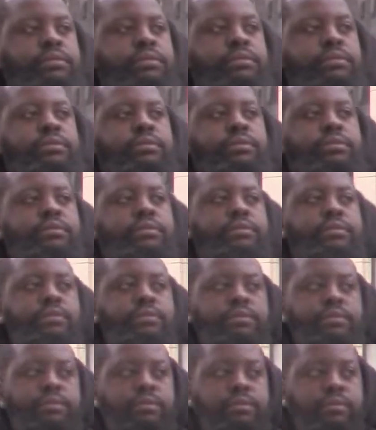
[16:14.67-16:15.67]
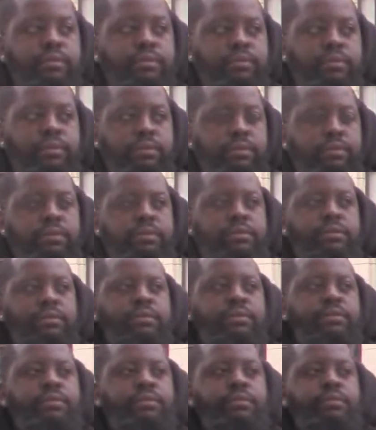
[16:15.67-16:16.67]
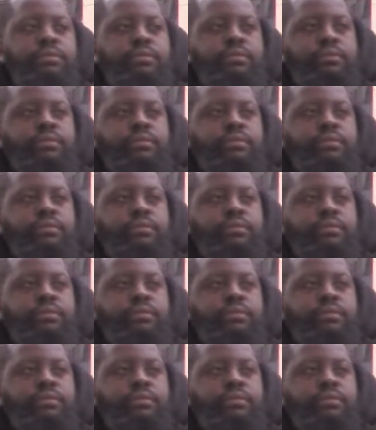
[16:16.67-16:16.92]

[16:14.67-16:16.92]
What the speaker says: (not speaking)